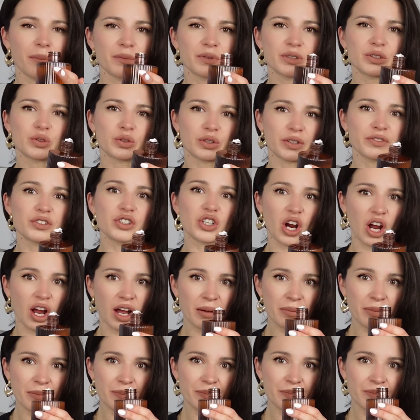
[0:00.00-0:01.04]
sort of
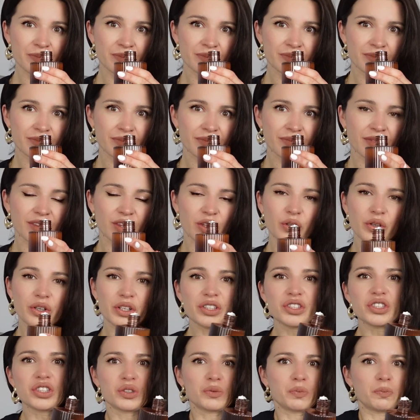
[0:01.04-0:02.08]
job, you
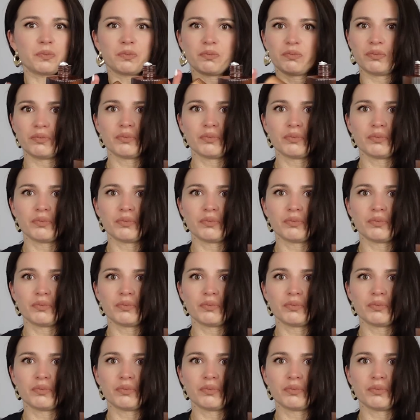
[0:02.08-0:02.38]
could just